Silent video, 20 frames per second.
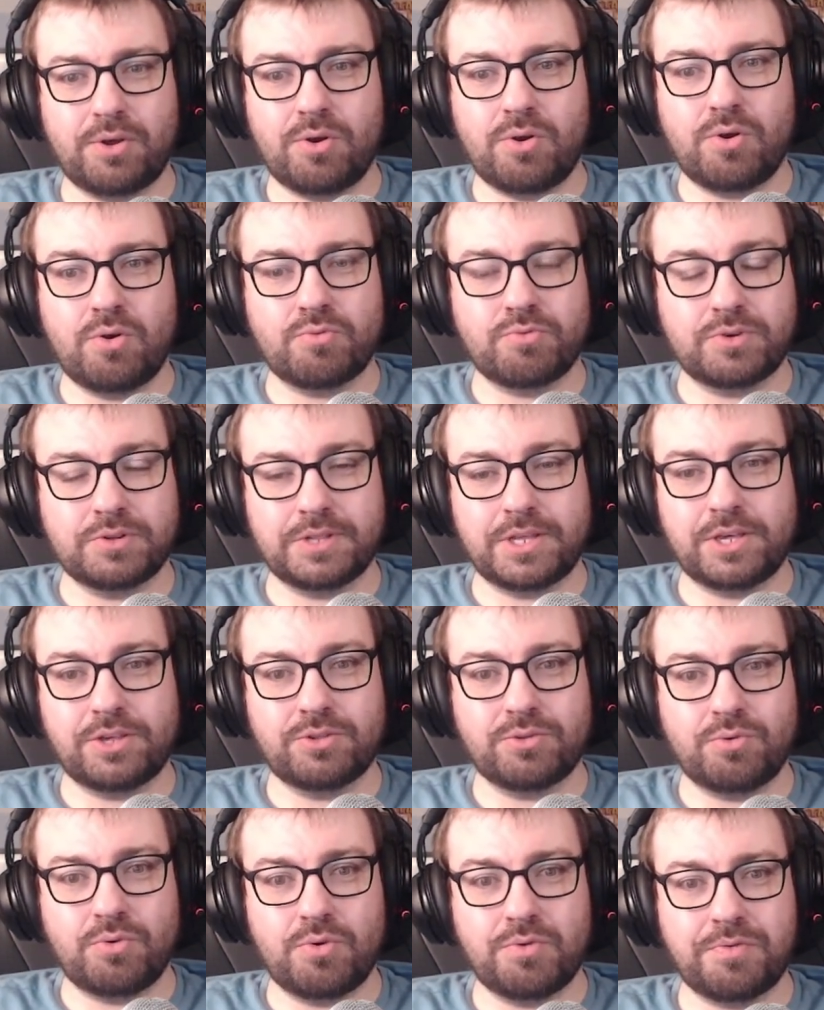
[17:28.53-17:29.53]
all
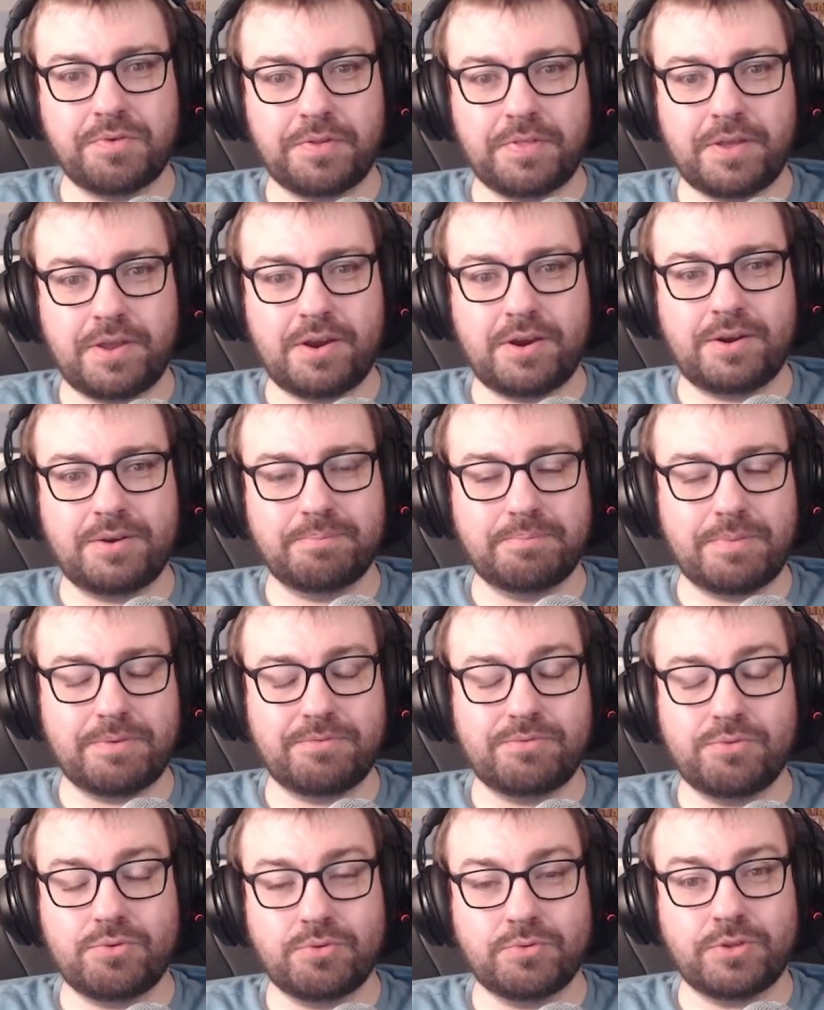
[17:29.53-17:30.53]
released over there before